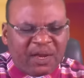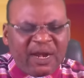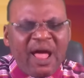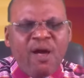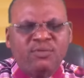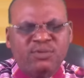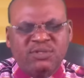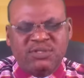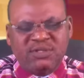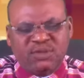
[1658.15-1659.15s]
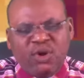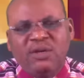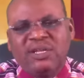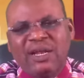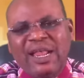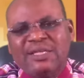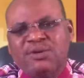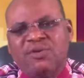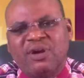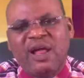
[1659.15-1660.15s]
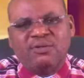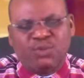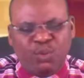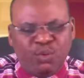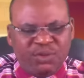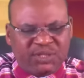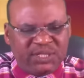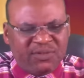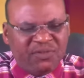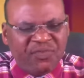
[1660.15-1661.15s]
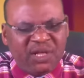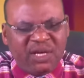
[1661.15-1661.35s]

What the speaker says: Crowns, the third class of crowns we will receive